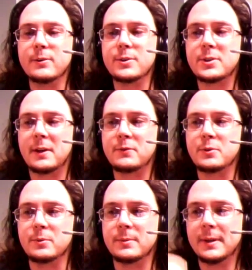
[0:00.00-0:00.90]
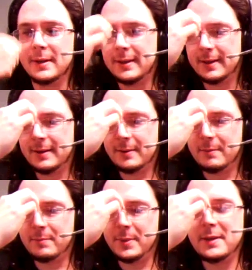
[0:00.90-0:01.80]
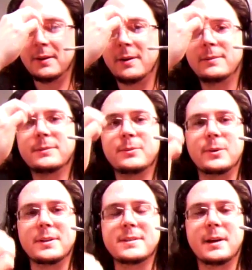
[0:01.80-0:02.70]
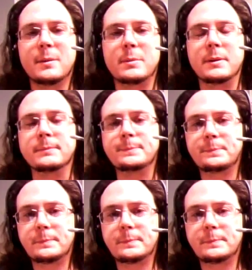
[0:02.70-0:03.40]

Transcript: You just have to be there while it's happening.